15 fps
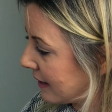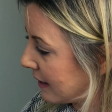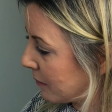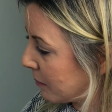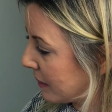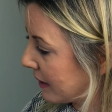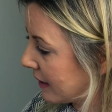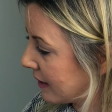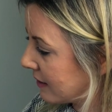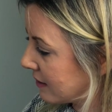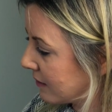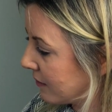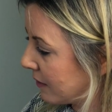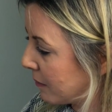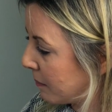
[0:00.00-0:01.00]
that because
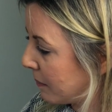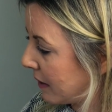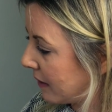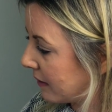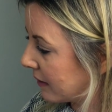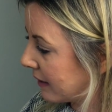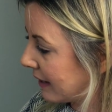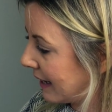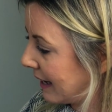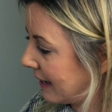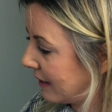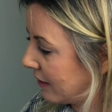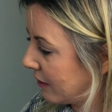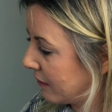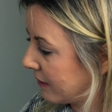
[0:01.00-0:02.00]
of the bulk in
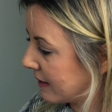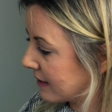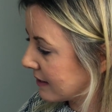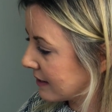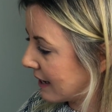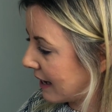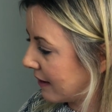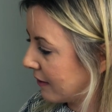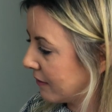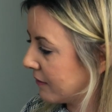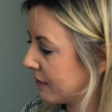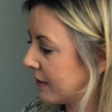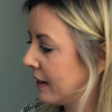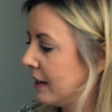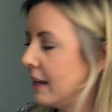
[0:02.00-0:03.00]
and of
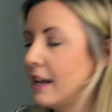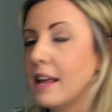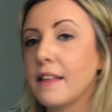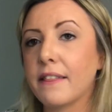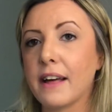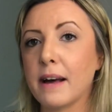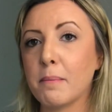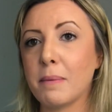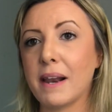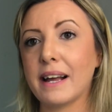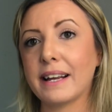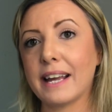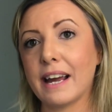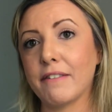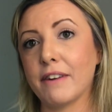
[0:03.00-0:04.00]
itself, that
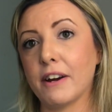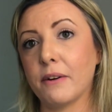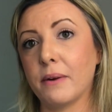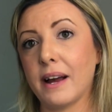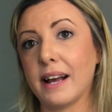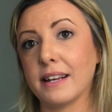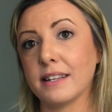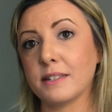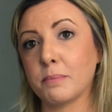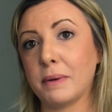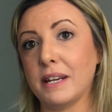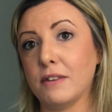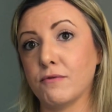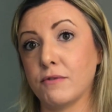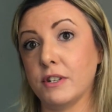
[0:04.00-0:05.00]
black arrow has
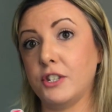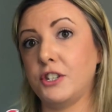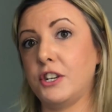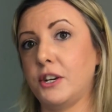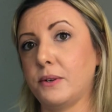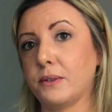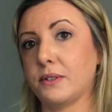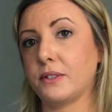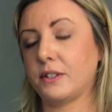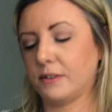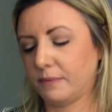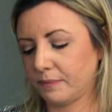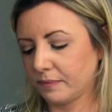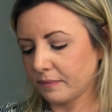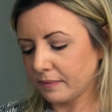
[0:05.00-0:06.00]
been reduced.
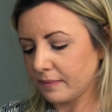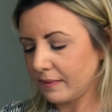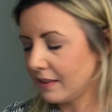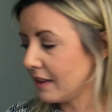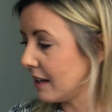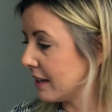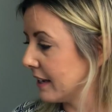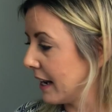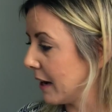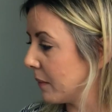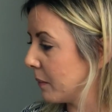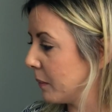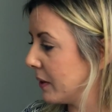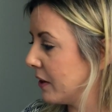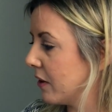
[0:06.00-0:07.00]
Now,
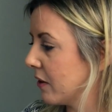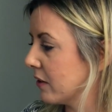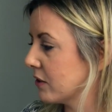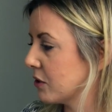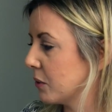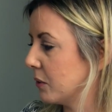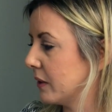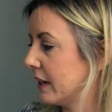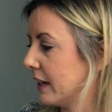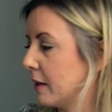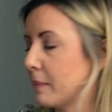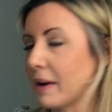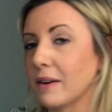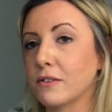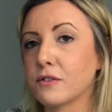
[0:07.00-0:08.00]
we're not talking
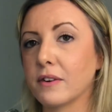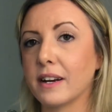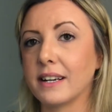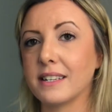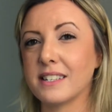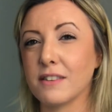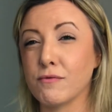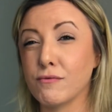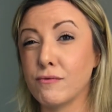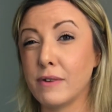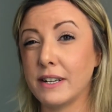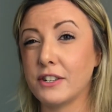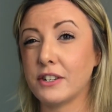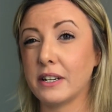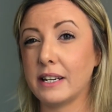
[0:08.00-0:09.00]
about trying to
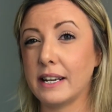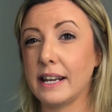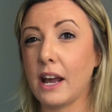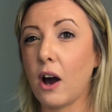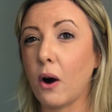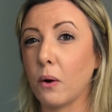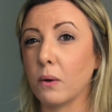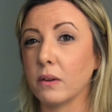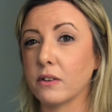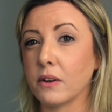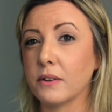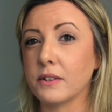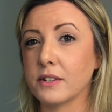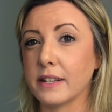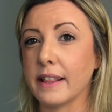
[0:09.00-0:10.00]
rigidly hold
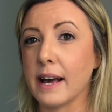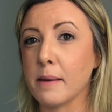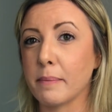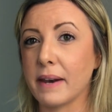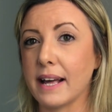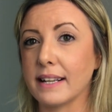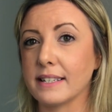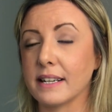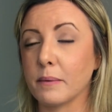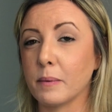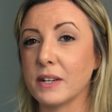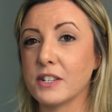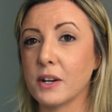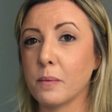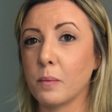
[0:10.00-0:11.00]
on to that bladder.
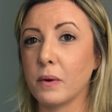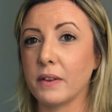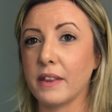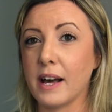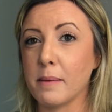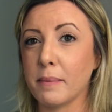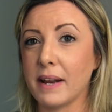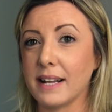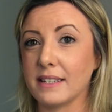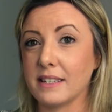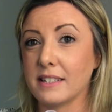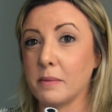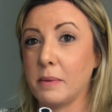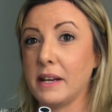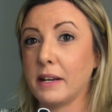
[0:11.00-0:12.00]
We don't want that bladder
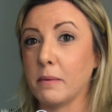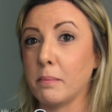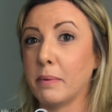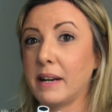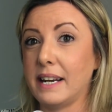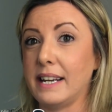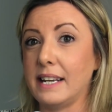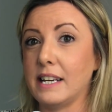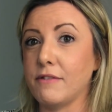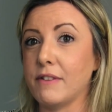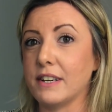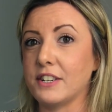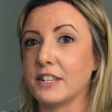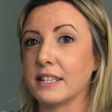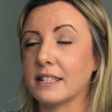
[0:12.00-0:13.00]
to be completely
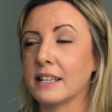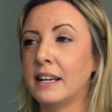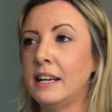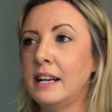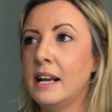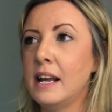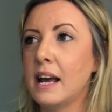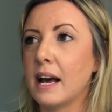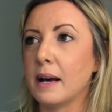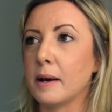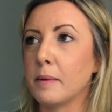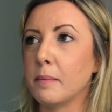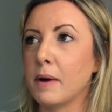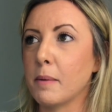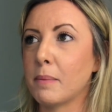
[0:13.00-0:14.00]
rigid.
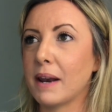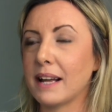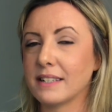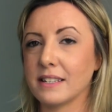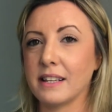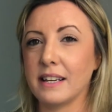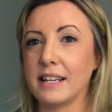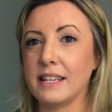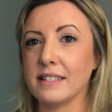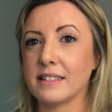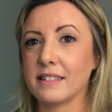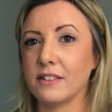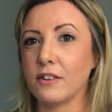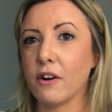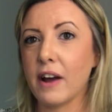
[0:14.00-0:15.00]
A bladder that
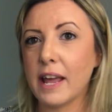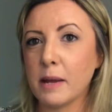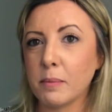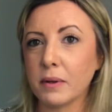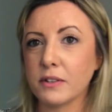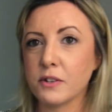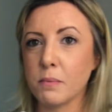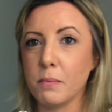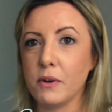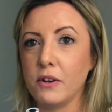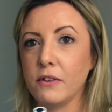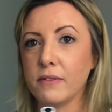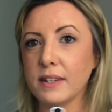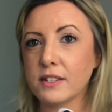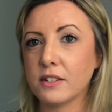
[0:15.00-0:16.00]
is not able to
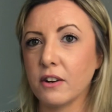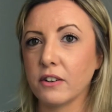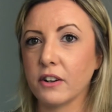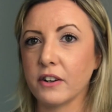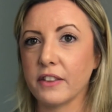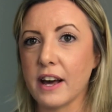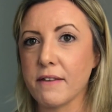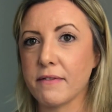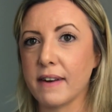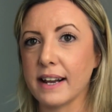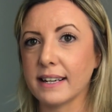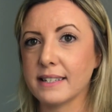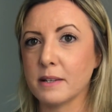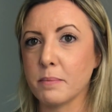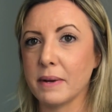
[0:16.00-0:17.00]
move, it's not got that
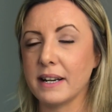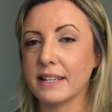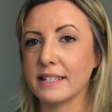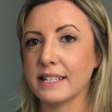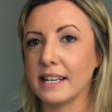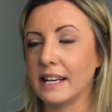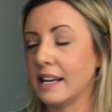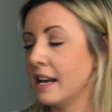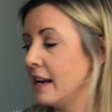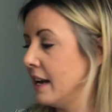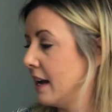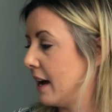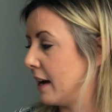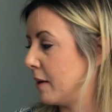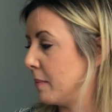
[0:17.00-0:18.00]
flexibility,
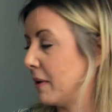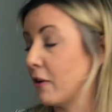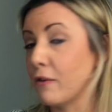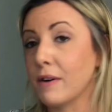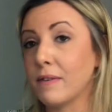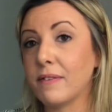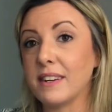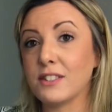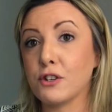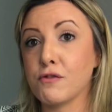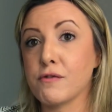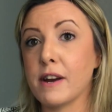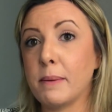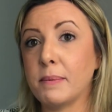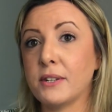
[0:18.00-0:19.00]
or if it's
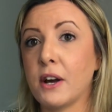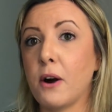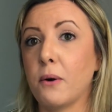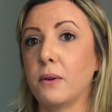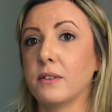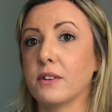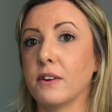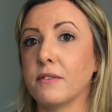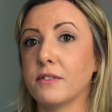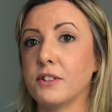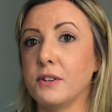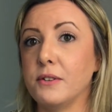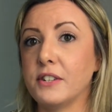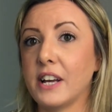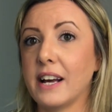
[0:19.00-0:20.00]
gripped hold of
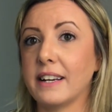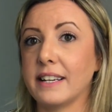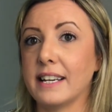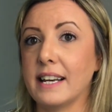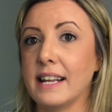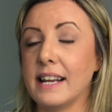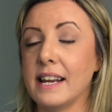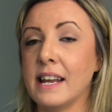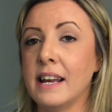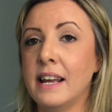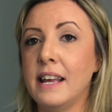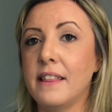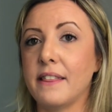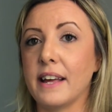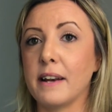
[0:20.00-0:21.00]
too tightly,
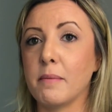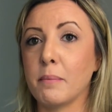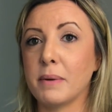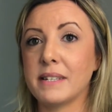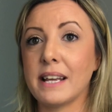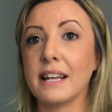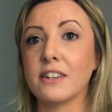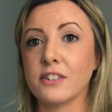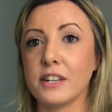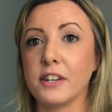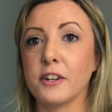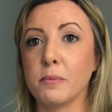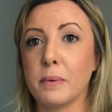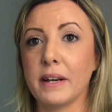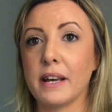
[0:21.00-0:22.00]
then potentially
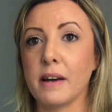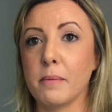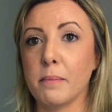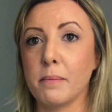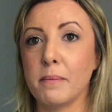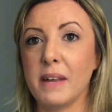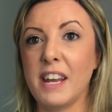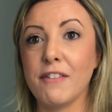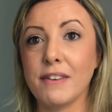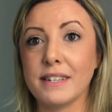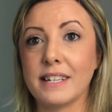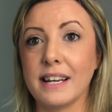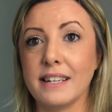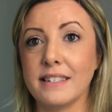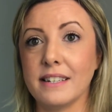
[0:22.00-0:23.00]
could become
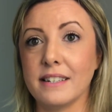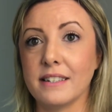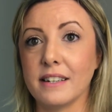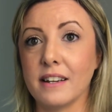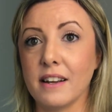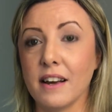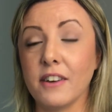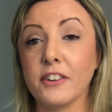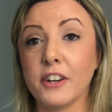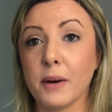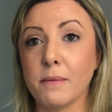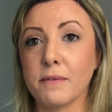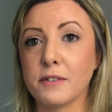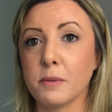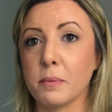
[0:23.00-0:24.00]
irritated and
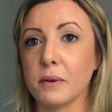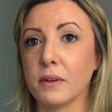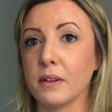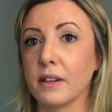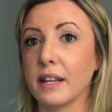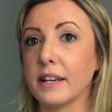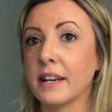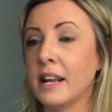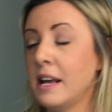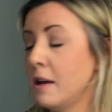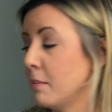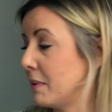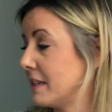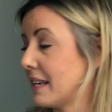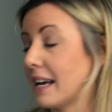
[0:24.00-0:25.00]
uncomfortable and
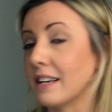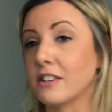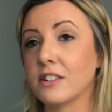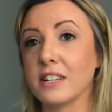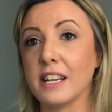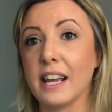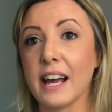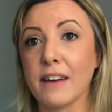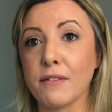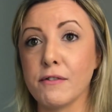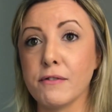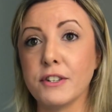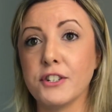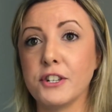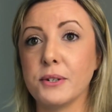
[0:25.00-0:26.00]
potentially have a
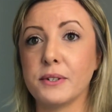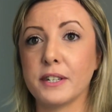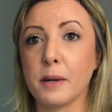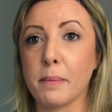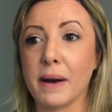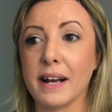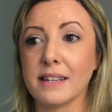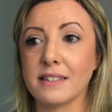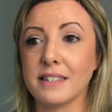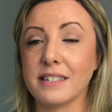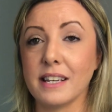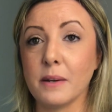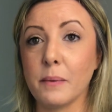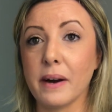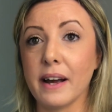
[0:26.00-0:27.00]
reduced
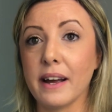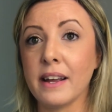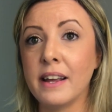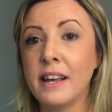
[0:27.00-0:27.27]
capacity where